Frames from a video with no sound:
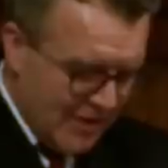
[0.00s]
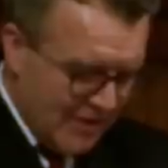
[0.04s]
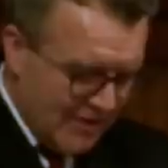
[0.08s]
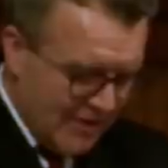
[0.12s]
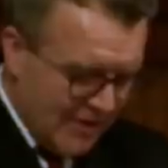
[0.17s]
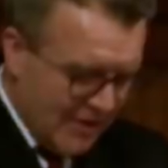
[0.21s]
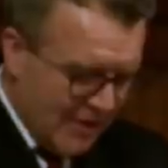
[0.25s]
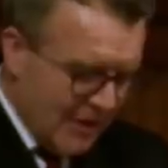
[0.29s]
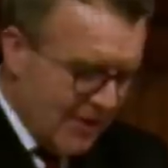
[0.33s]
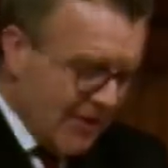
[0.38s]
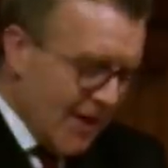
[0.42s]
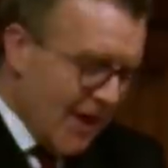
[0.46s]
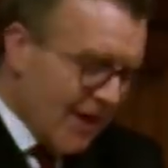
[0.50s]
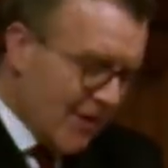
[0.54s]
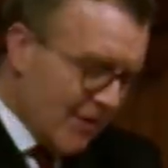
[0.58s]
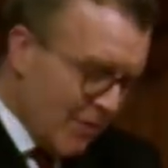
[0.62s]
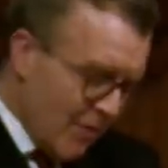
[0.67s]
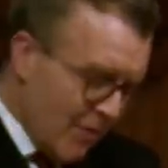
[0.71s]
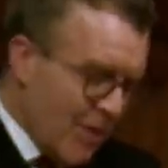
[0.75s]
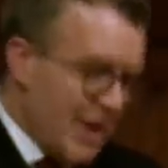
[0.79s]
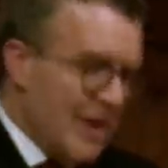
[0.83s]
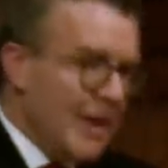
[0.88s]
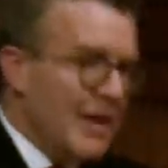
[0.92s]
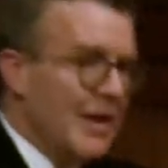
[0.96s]
eating? And that's
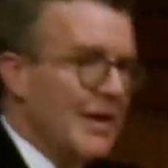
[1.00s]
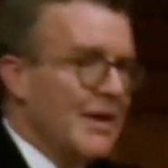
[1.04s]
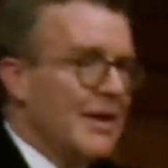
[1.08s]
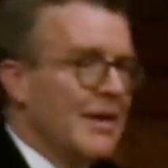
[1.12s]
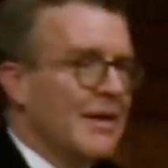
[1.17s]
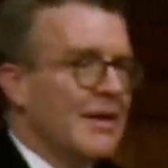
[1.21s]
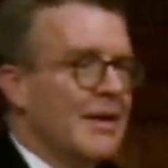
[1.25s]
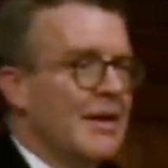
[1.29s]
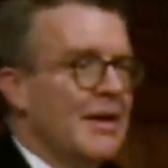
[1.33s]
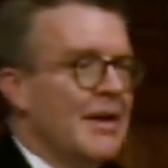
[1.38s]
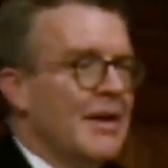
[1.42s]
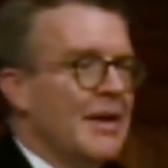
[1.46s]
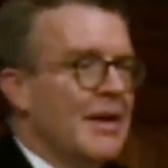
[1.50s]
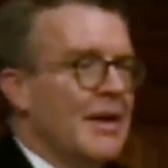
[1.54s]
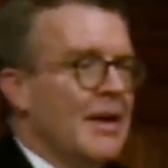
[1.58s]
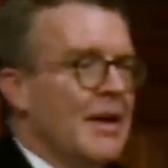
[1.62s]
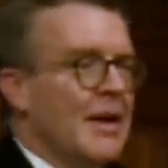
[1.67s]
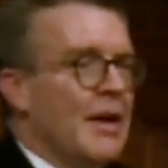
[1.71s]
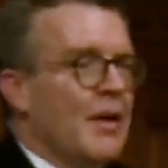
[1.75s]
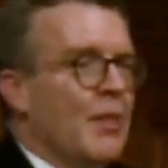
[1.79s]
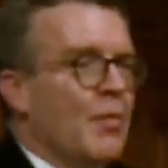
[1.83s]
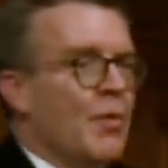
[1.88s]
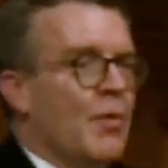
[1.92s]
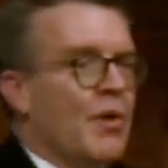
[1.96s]
really
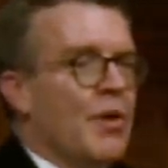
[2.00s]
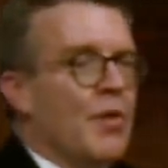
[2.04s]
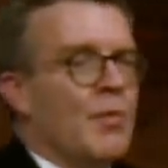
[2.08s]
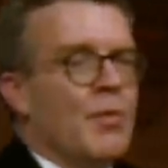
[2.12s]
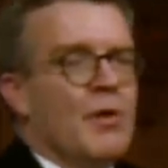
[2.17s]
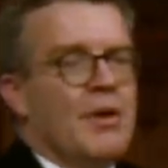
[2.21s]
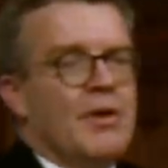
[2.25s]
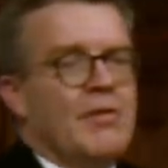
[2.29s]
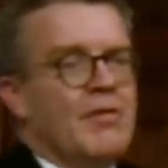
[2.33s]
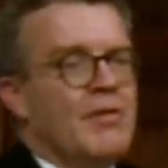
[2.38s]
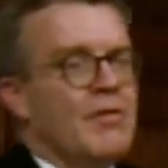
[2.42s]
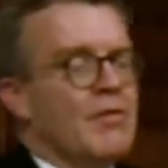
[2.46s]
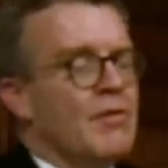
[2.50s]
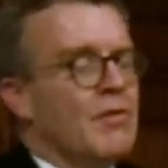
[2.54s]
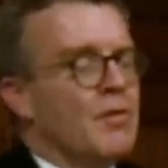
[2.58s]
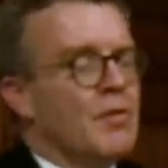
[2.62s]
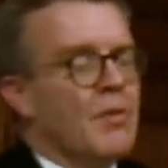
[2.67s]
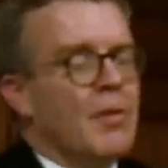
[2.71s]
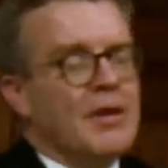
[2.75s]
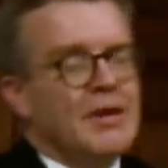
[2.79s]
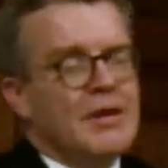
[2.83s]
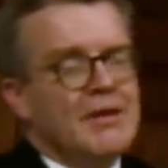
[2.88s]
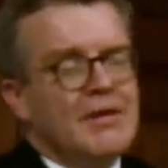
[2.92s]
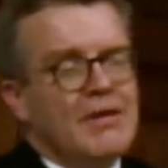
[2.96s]
what I wanted to talk
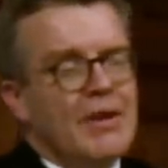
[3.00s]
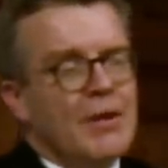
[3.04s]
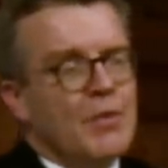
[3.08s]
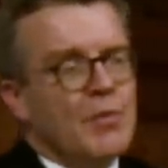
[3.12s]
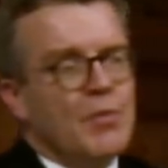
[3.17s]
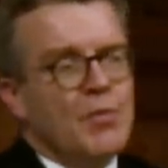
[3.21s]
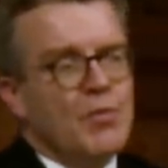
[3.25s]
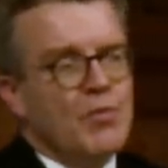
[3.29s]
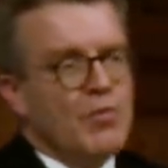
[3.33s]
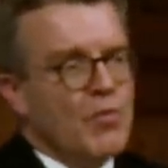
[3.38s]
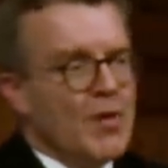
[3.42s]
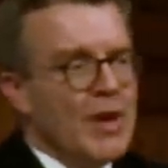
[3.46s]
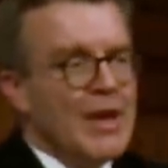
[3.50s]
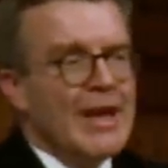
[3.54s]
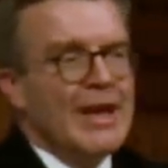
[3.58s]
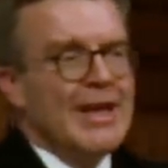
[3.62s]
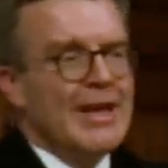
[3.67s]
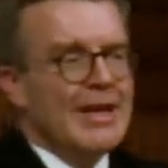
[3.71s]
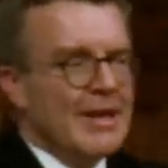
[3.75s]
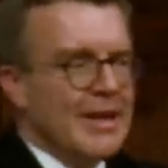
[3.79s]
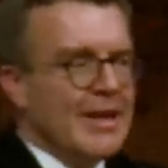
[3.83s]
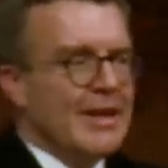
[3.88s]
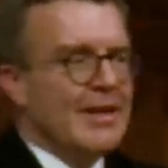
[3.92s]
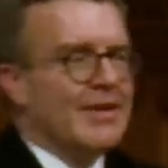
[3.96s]
about. You don't
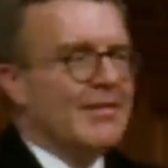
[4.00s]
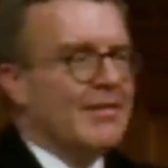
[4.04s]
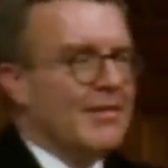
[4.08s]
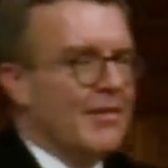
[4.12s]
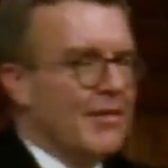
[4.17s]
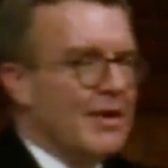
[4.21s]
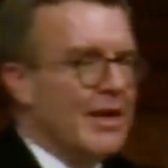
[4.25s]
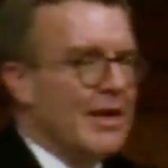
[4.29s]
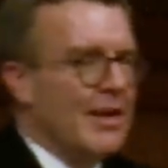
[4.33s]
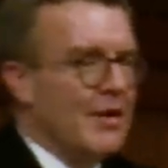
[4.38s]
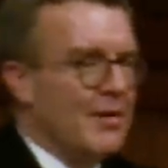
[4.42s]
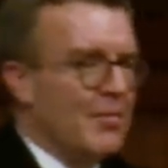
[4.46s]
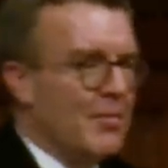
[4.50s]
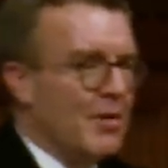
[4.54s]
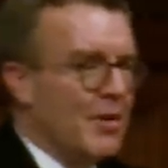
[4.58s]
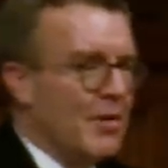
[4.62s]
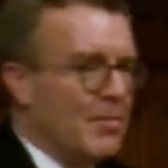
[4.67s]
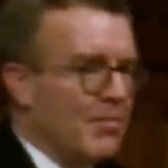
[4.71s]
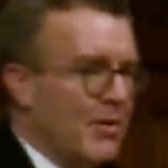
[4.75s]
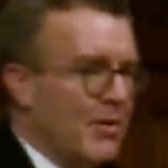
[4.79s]
really need to hear my